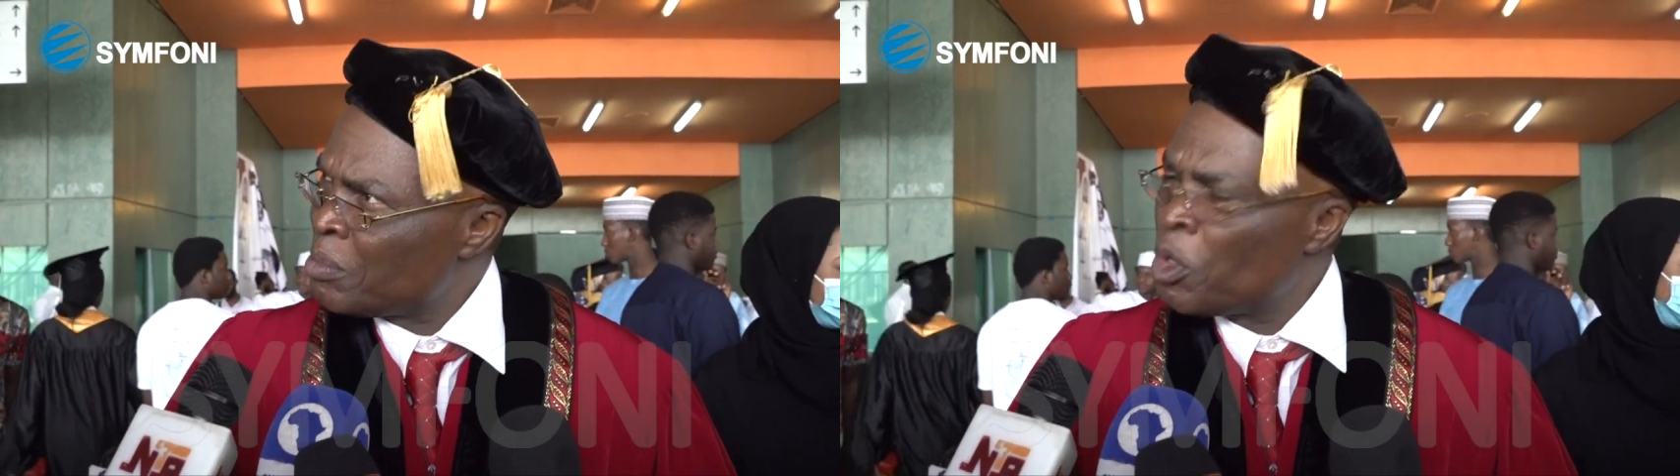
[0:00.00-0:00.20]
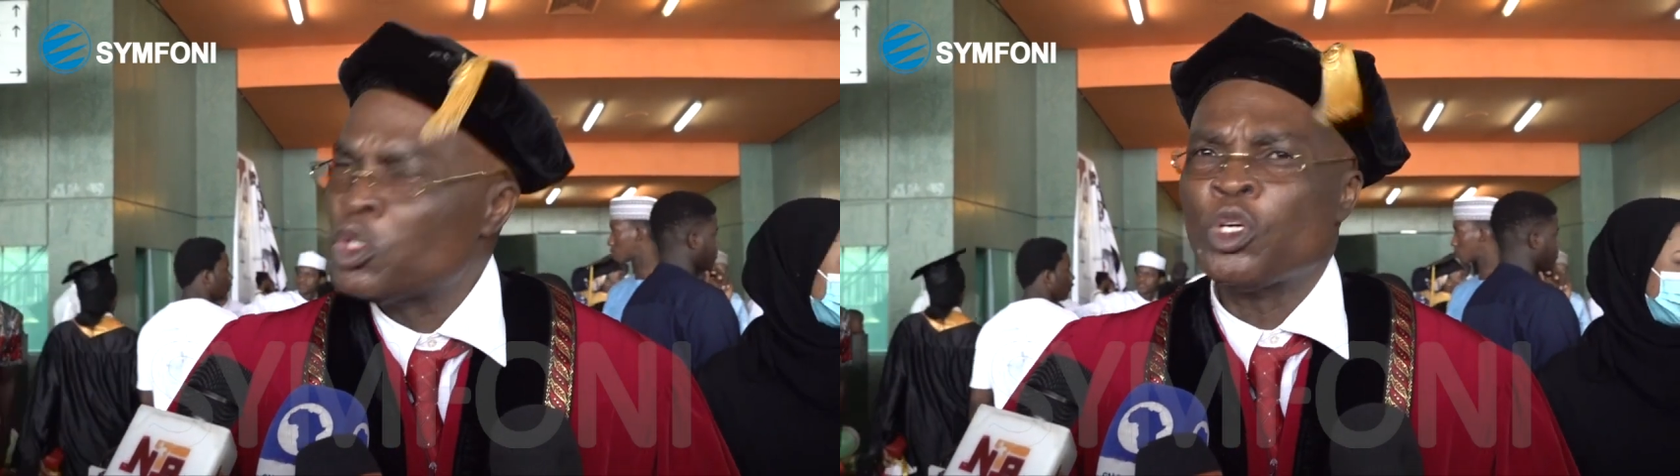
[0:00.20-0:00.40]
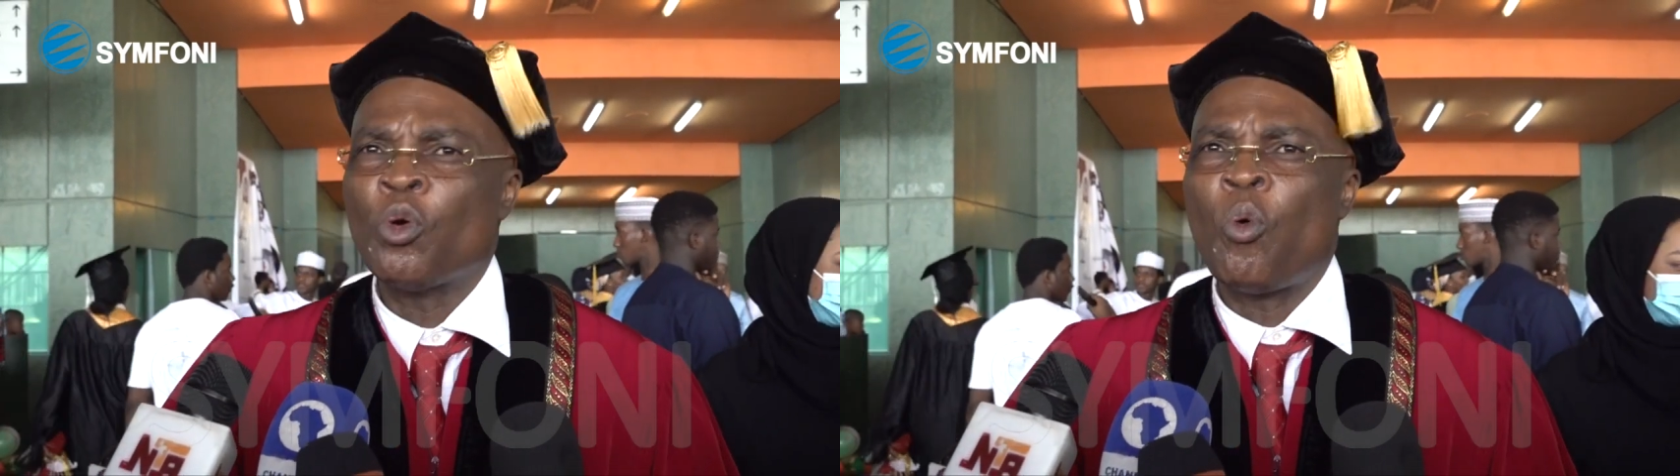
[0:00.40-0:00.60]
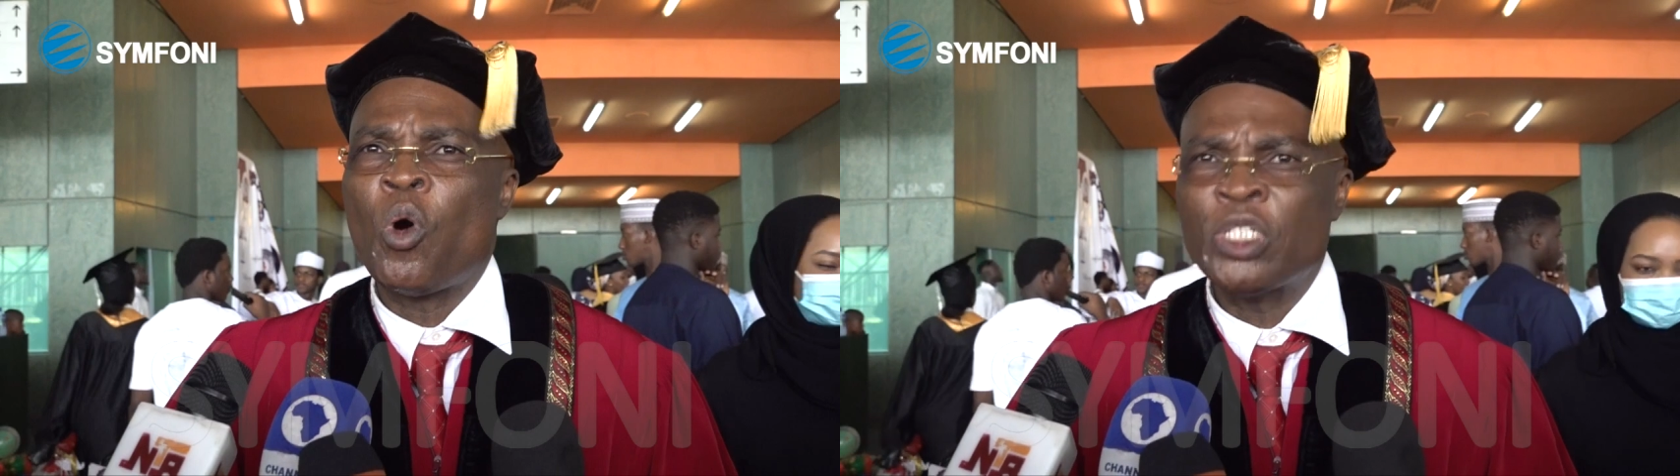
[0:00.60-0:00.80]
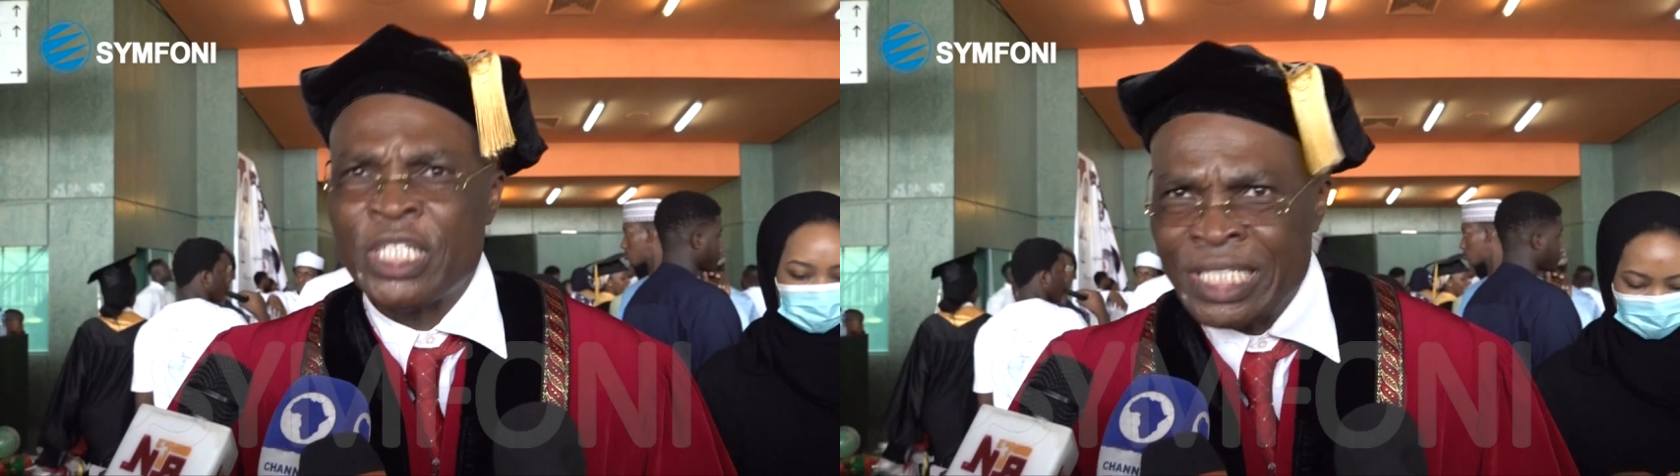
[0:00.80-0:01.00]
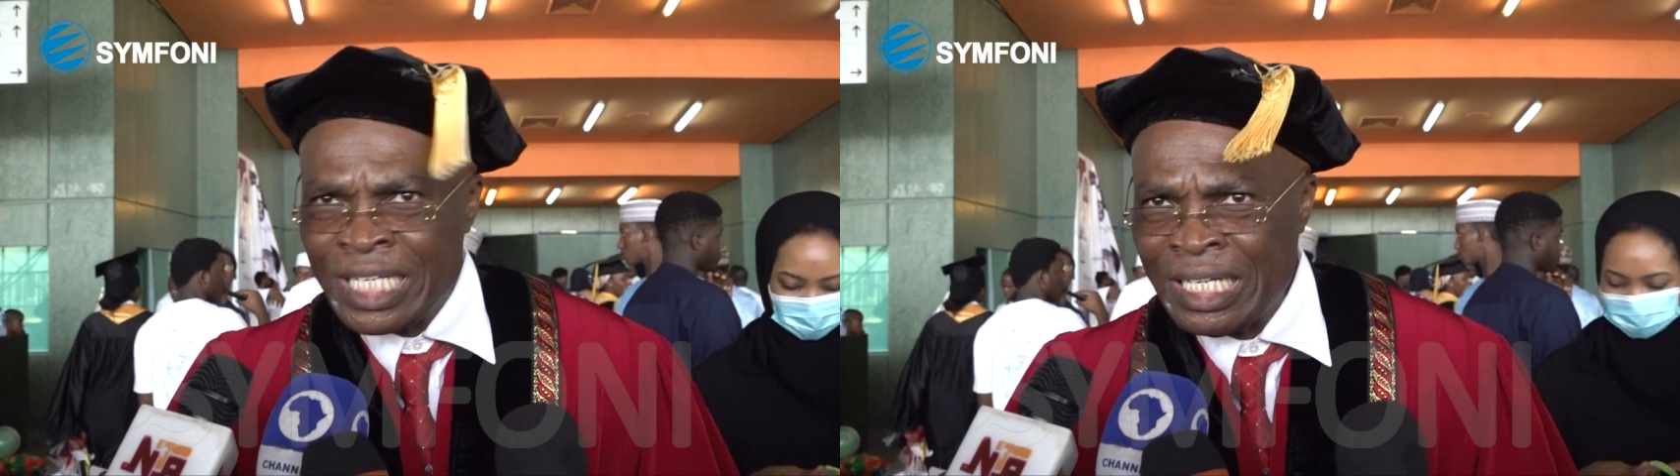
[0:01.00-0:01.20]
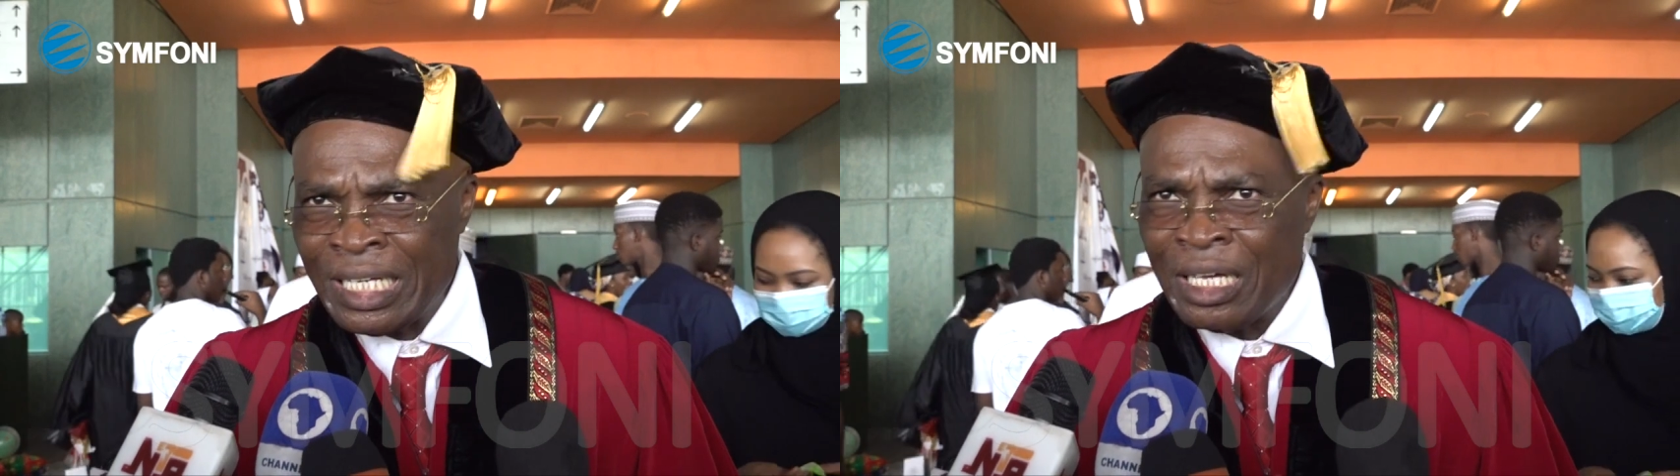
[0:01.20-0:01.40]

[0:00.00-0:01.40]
both in quantity,